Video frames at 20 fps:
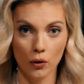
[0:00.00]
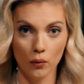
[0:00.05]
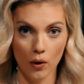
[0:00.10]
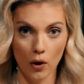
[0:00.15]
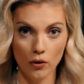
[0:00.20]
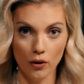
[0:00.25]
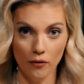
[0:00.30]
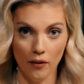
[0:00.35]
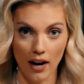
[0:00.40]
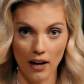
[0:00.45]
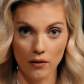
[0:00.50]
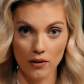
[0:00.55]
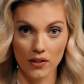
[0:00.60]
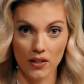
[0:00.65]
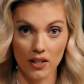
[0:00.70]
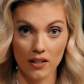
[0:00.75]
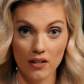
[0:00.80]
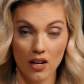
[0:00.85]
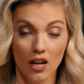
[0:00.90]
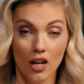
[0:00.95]

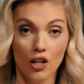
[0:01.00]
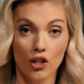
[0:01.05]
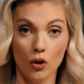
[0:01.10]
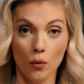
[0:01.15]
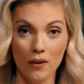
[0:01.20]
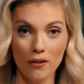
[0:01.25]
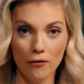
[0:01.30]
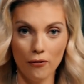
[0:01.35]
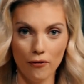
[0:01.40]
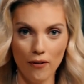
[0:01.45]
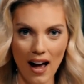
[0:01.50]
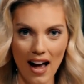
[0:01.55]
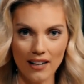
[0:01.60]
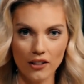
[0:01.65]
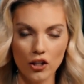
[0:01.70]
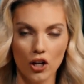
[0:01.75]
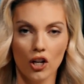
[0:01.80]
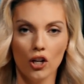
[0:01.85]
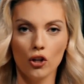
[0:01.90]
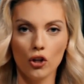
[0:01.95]
coronaviruses to
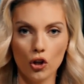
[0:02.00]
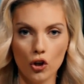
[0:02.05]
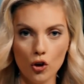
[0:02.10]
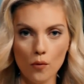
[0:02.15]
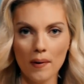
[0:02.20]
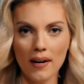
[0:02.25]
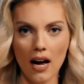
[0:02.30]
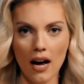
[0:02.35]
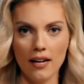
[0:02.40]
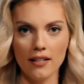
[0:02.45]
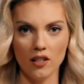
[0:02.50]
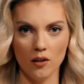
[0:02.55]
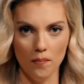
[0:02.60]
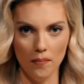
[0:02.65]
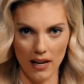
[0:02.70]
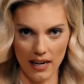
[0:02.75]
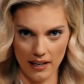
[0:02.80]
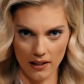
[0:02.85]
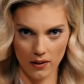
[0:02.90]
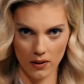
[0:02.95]
infect humanized
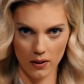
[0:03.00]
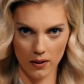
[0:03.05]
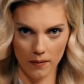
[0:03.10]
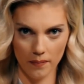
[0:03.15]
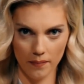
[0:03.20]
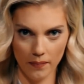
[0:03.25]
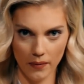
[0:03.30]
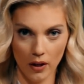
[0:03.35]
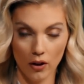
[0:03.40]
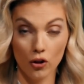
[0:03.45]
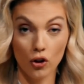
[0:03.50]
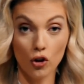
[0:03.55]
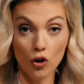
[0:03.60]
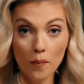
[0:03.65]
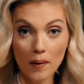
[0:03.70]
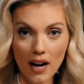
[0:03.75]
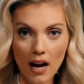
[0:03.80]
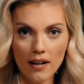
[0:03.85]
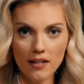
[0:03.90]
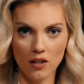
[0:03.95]
mice.
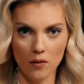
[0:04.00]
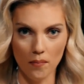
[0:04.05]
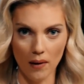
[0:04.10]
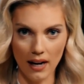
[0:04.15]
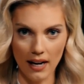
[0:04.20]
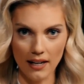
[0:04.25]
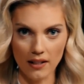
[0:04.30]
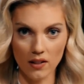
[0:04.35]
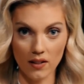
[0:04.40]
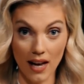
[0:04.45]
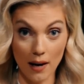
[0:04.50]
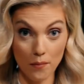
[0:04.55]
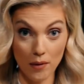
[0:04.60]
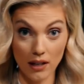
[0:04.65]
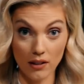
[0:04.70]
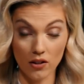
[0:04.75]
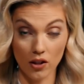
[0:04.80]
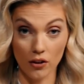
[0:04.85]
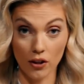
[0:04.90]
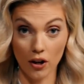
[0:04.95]
Humanized mice, that
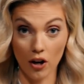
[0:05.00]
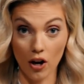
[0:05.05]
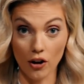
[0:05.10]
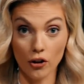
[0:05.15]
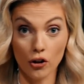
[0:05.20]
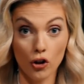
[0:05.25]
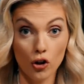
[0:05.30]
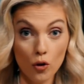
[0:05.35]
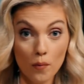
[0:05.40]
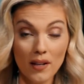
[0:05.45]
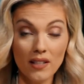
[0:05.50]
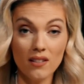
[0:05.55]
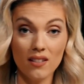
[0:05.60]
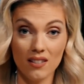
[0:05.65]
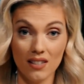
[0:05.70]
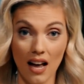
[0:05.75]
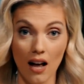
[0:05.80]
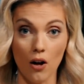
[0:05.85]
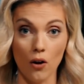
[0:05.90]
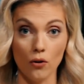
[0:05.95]
means that there are human
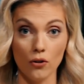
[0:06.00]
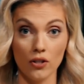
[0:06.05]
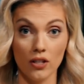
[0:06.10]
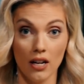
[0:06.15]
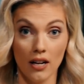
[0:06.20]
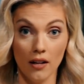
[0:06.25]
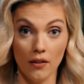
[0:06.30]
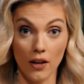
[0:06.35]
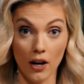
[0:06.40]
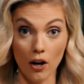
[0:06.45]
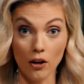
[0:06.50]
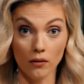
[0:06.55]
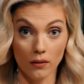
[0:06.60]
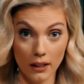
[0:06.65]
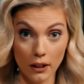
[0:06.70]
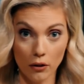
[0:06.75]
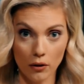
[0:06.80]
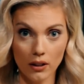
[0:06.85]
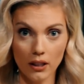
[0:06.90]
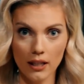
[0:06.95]
cells that are
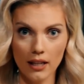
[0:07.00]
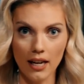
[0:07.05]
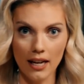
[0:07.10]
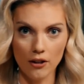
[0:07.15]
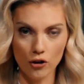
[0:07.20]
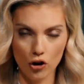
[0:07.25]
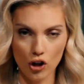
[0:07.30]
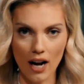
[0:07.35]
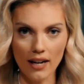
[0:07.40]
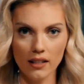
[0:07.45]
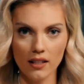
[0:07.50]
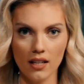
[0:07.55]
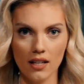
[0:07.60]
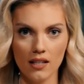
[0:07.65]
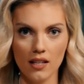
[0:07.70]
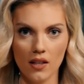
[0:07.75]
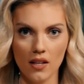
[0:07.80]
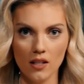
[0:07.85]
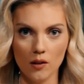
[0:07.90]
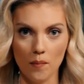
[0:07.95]
literally injected
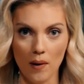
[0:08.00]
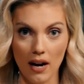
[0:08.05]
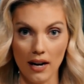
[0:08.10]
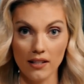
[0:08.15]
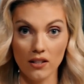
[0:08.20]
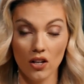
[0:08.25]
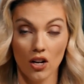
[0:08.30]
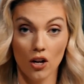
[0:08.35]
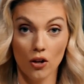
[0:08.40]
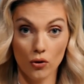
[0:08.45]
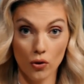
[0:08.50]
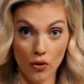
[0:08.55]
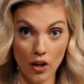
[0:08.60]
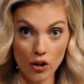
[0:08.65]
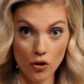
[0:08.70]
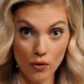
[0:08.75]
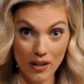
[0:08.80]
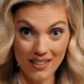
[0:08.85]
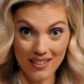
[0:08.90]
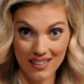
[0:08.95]
into these mice so that
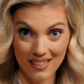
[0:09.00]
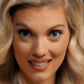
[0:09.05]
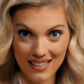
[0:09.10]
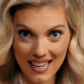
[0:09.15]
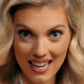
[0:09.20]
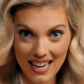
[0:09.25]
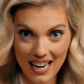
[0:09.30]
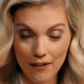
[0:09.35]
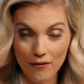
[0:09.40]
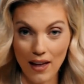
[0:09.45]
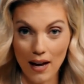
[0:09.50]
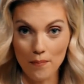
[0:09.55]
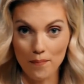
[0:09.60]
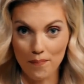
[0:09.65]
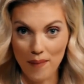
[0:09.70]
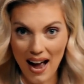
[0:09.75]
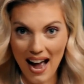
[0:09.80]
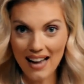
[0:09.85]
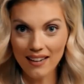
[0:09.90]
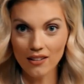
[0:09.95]
you can see if that
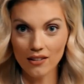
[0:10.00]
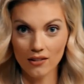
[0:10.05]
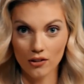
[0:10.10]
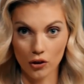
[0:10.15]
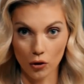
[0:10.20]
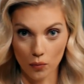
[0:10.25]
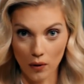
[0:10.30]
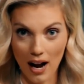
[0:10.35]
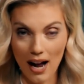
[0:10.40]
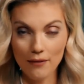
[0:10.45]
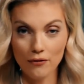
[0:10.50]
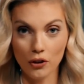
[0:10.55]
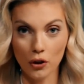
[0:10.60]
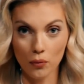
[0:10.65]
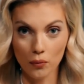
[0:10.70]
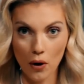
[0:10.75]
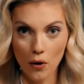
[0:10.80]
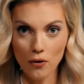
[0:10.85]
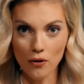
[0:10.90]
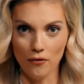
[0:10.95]
bat-derived
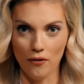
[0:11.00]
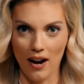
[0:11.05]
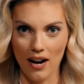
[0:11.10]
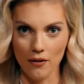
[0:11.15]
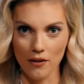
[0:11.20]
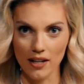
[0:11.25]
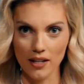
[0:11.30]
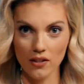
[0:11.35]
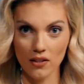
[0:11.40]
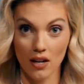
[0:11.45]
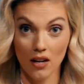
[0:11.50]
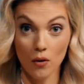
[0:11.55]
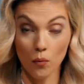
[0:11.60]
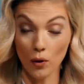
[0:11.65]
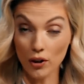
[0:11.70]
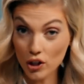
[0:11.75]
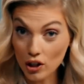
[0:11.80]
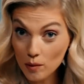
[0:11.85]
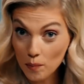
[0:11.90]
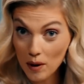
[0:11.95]
coronavirus,
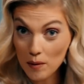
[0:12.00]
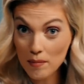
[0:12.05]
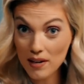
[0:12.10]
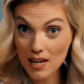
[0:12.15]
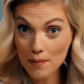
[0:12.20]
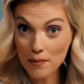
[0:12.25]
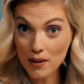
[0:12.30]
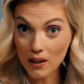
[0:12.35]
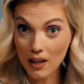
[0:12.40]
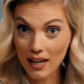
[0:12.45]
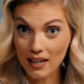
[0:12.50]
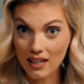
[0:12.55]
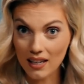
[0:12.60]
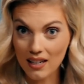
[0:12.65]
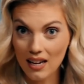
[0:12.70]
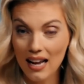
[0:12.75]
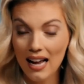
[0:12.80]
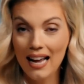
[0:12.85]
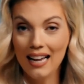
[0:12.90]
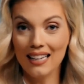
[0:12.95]
which has been
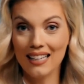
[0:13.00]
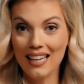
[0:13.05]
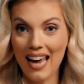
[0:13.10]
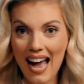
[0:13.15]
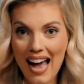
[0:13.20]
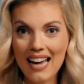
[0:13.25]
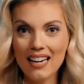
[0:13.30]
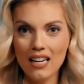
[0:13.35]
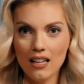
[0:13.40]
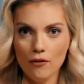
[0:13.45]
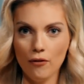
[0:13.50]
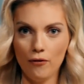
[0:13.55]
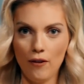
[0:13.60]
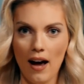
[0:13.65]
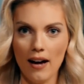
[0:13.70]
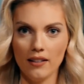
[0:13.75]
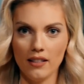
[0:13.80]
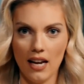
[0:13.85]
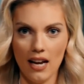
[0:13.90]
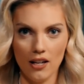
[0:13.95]
manipulated, can
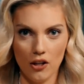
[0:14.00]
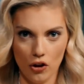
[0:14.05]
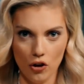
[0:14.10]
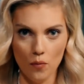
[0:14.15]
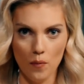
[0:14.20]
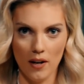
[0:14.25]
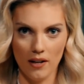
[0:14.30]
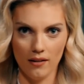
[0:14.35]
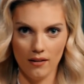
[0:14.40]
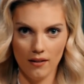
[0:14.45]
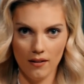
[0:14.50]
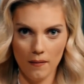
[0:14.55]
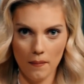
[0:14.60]
infect a human.